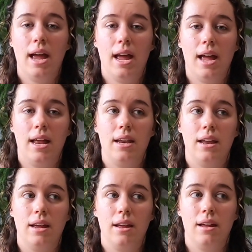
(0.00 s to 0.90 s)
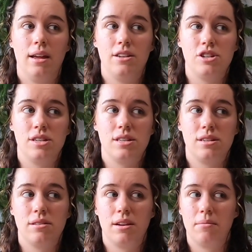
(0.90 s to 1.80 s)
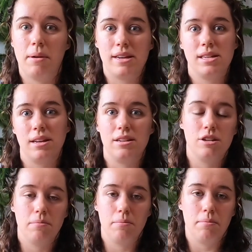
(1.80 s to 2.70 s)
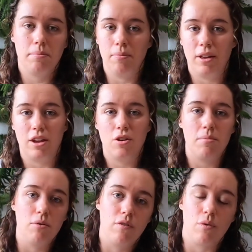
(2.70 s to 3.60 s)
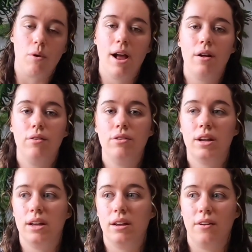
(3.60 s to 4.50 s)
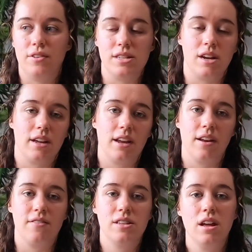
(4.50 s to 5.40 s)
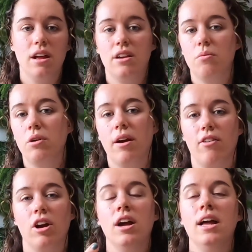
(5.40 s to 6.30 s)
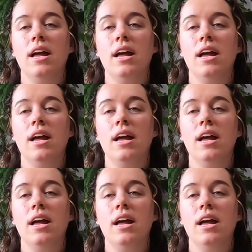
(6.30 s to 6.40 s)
and it just makes it like you can move it around if it's not getting enough sun, wherever.